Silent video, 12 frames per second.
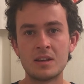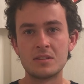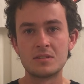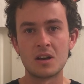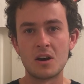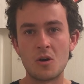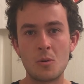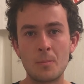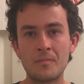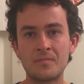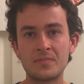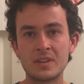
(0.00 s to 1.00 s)
So
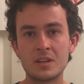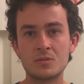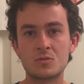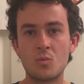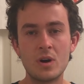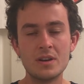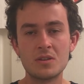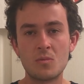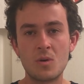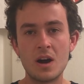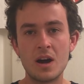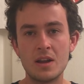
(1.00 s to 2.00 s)
it was one to
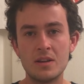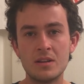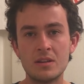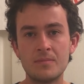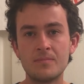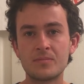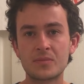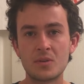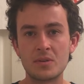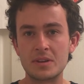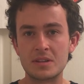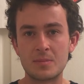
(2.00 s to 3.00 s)
one
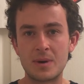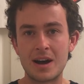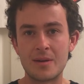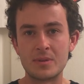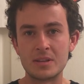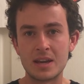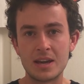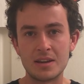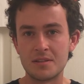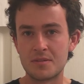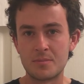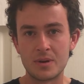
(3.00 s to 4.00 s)
going into the bottom of the
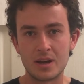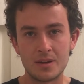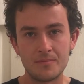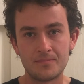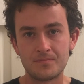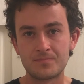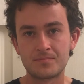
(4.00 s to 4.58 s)
eighth, but